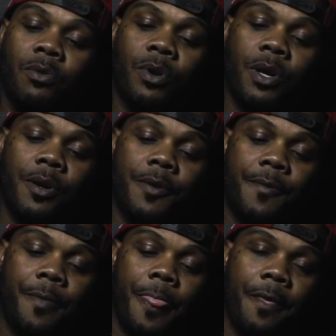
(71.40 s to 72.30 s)
Well,
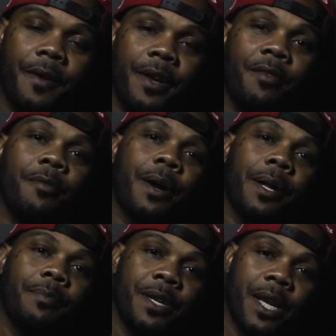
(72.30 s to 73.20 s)

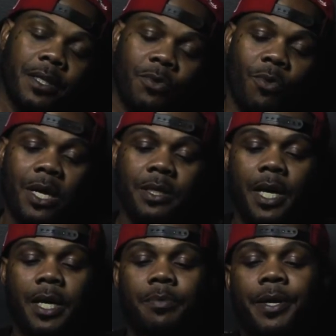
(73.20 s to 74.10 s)
everybody been asking why I
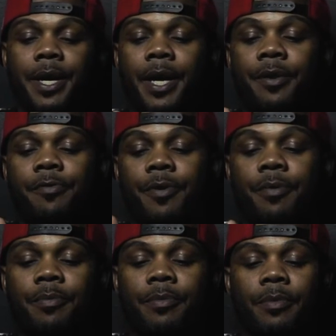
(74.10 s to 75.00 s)
changed my name
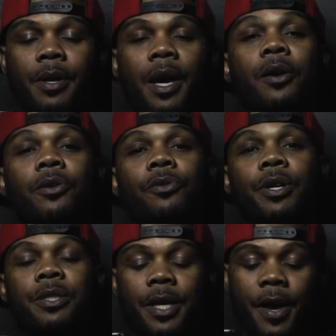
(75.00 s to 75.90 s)
from
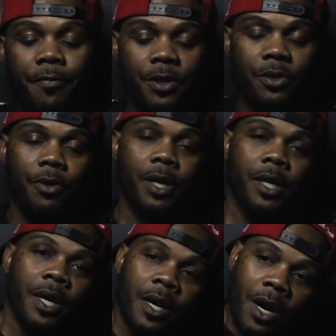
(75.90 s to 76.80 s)
HefeDaGreat to HefeDaGreat.
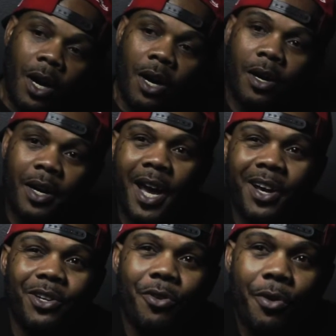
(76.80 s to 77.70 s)

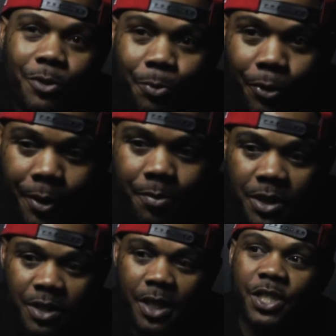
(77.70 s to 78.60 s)
HefeDaGreat was pretty
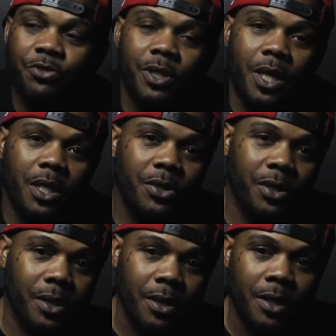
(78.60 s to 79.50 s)
much an
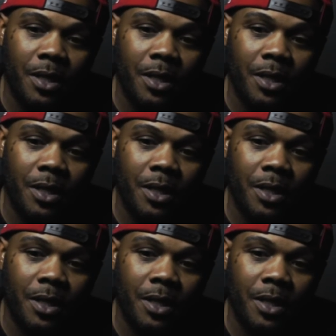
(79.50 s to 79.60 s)
introduction